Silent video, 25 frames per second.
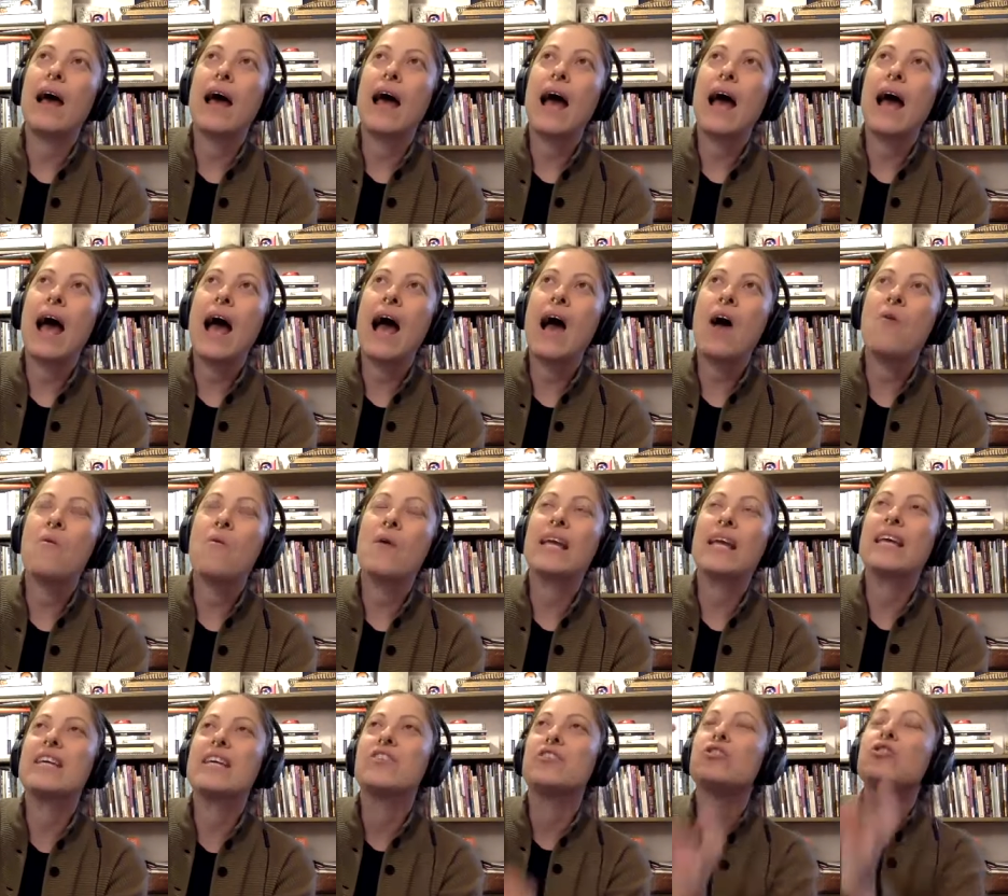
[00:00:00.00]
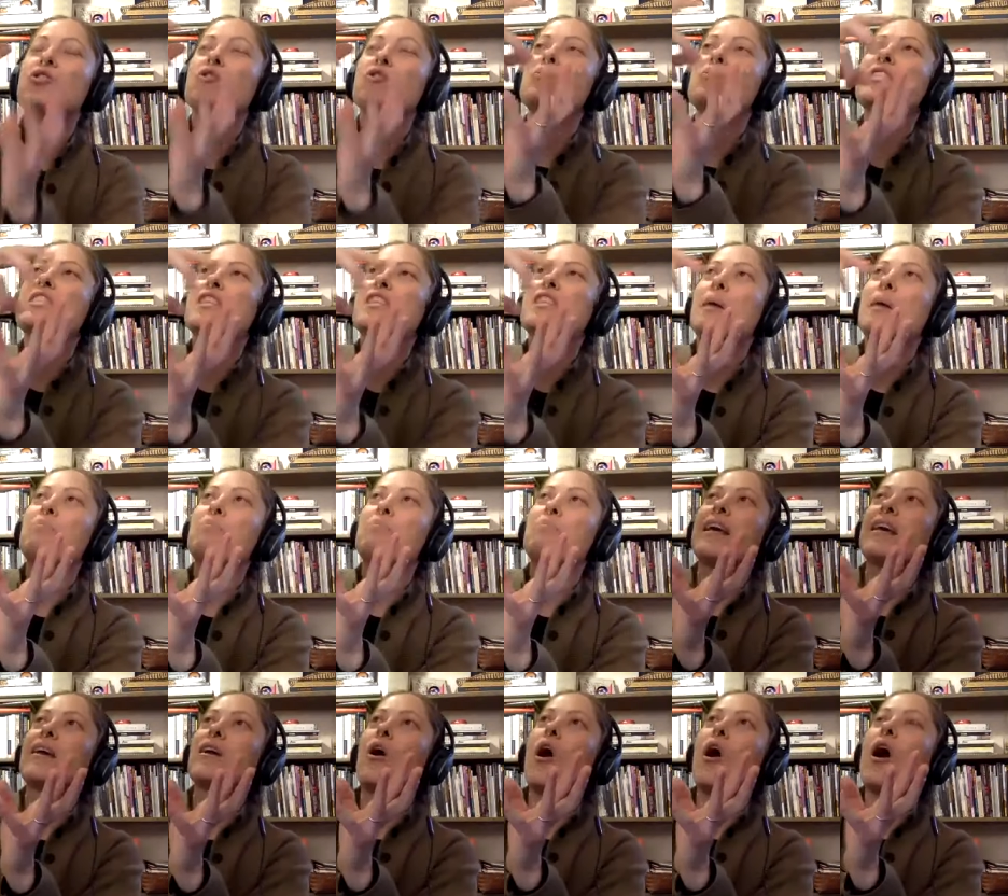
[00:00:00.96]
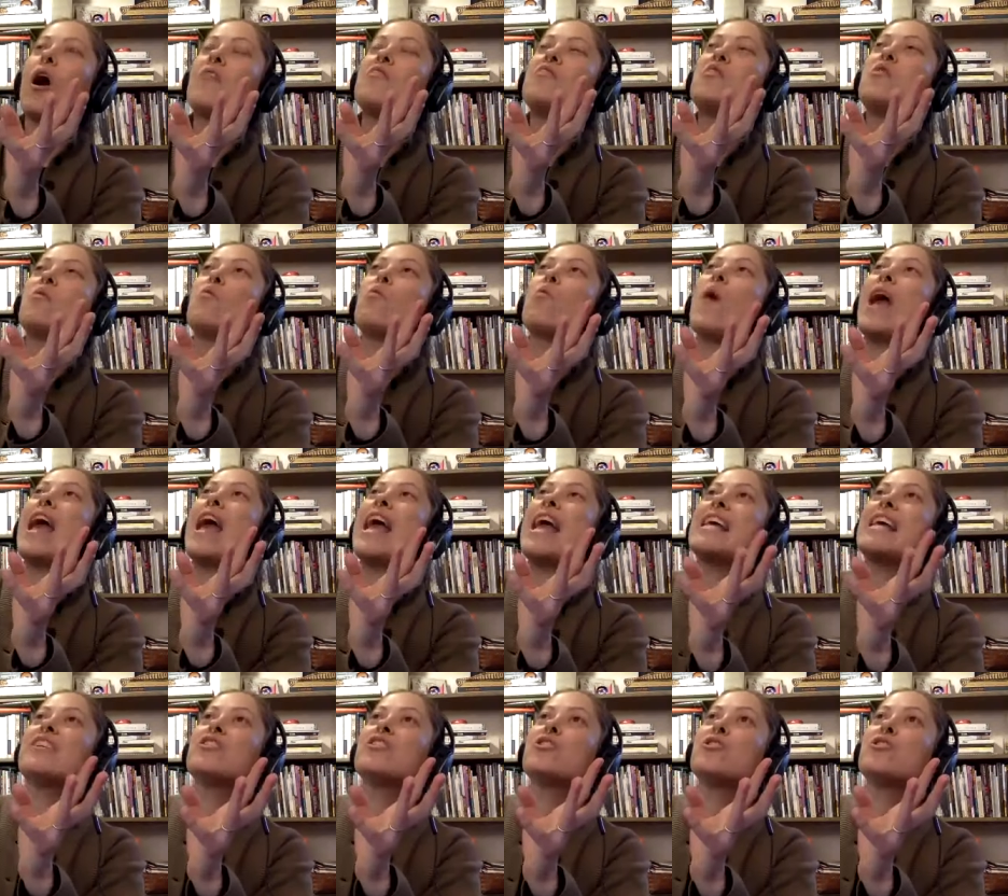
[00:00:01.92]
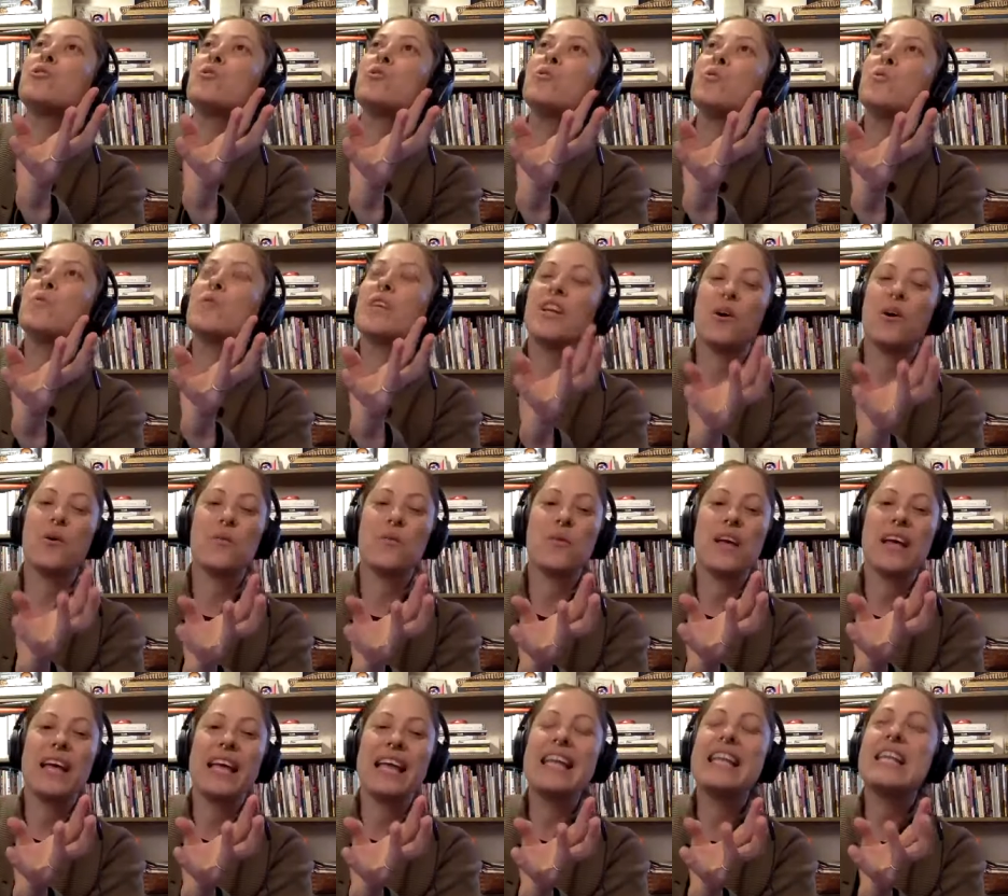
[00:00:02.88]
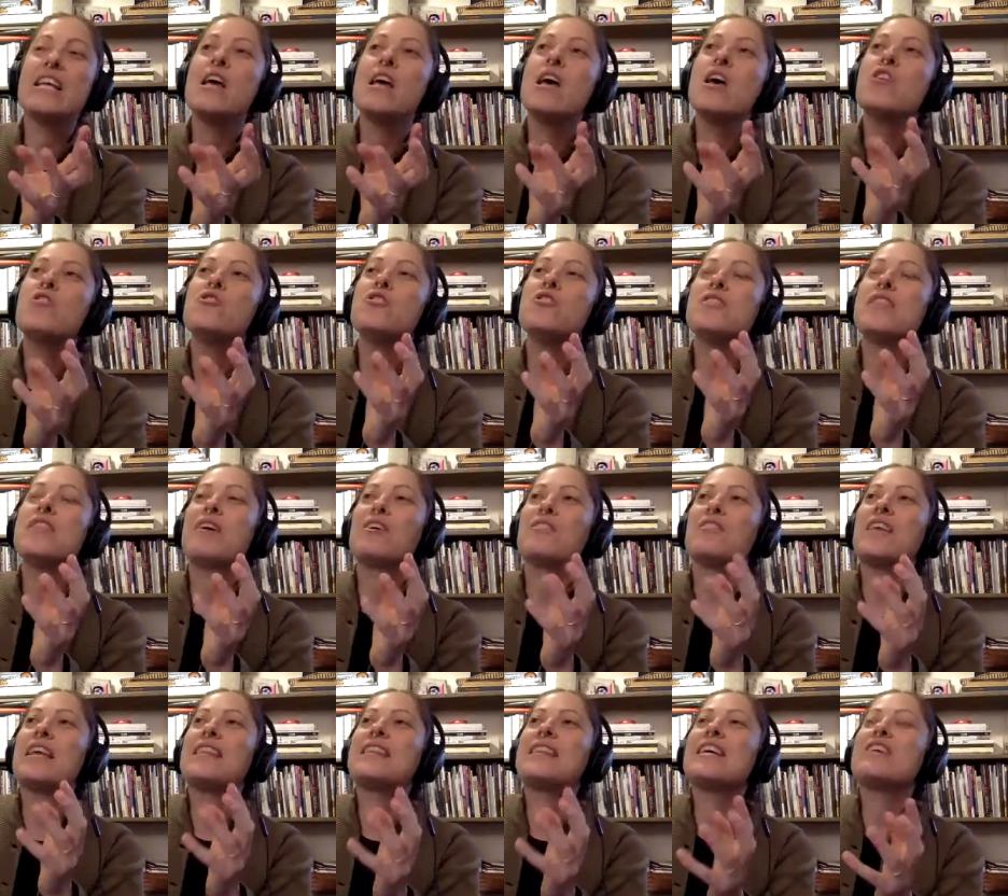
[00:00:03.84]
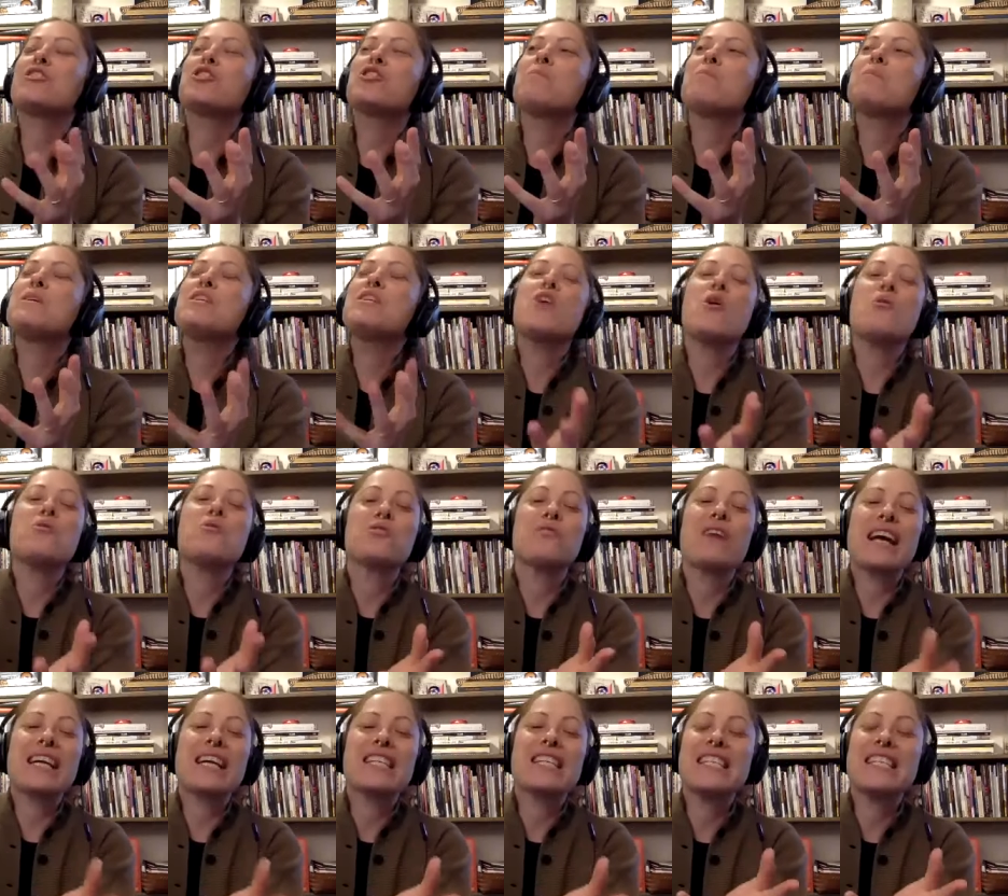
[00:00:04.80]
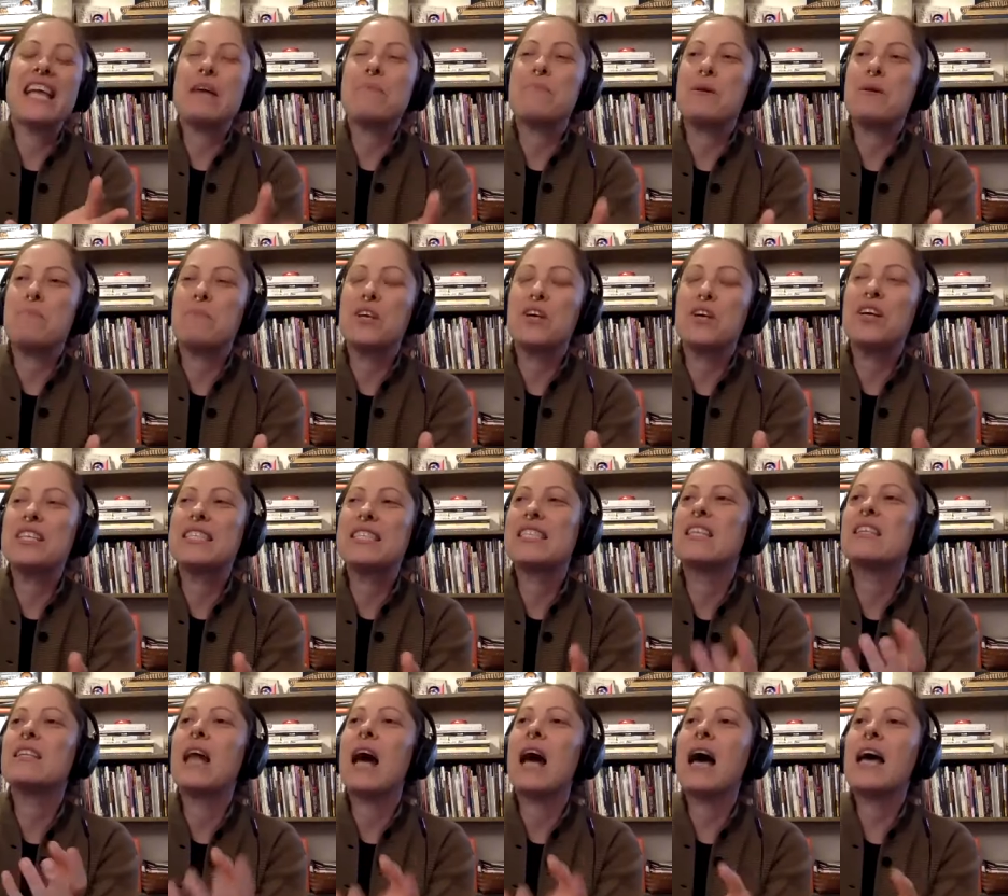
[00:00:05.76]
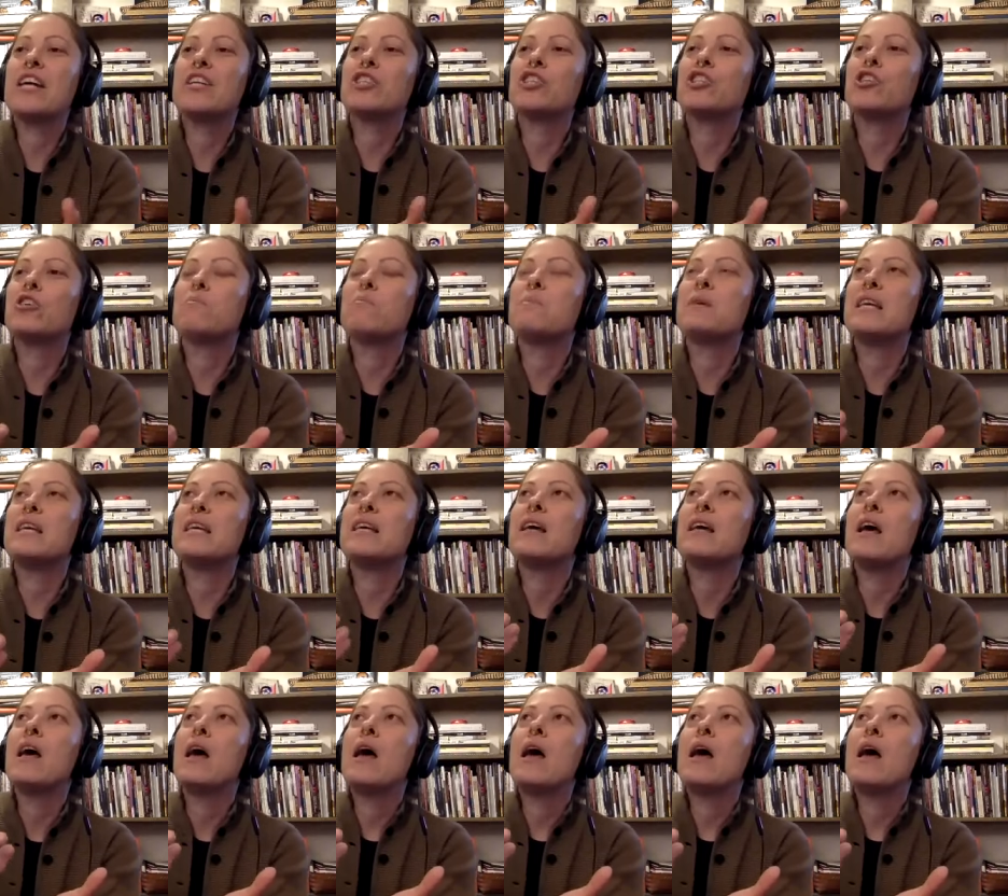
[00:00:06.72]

how it can do something on the way to you know in there that there should be no direct statement because the line should be